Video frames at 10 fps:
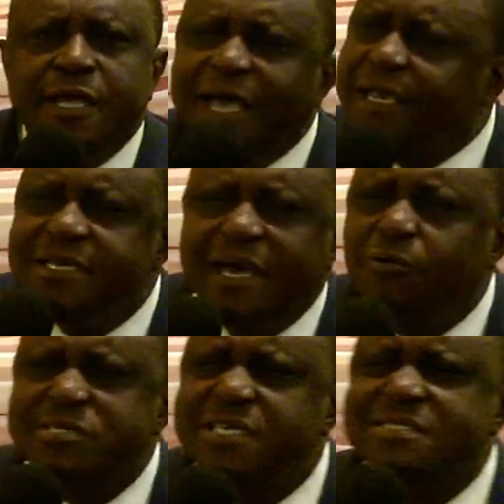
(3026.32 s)
And that
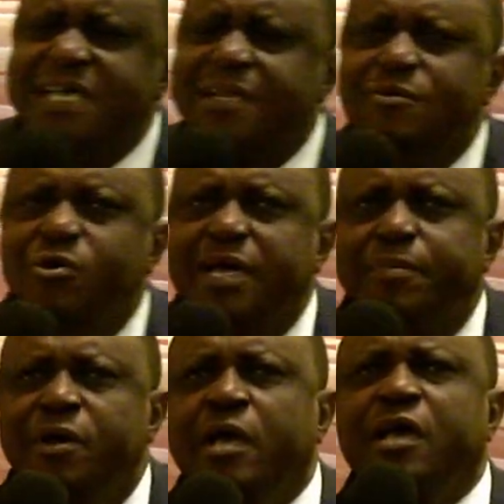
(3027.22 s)
was exactly what
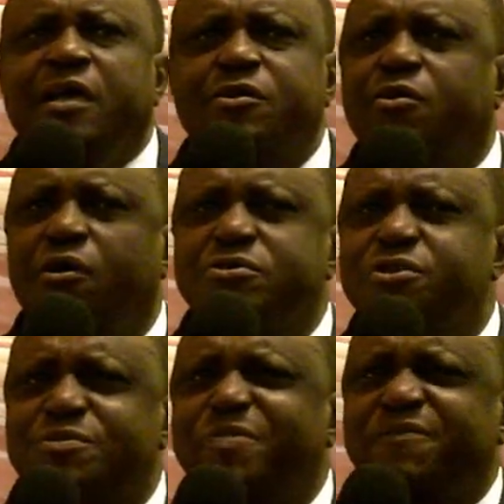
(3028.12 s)
happened. God
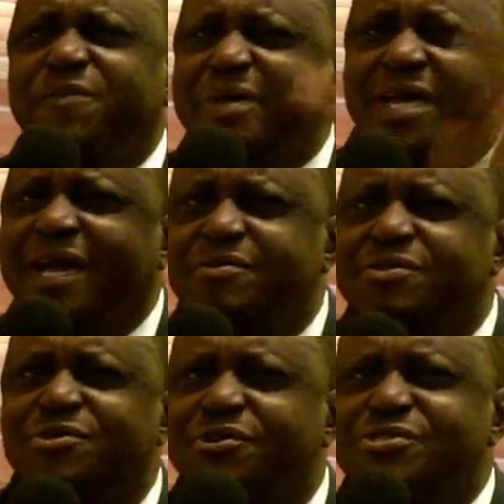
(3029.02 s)
just performed a kind of
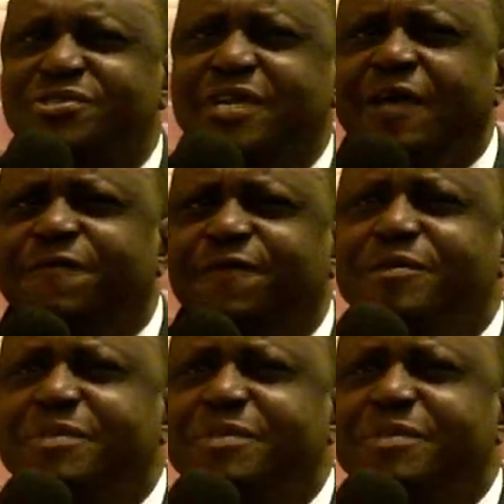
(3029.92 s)
surgery for him.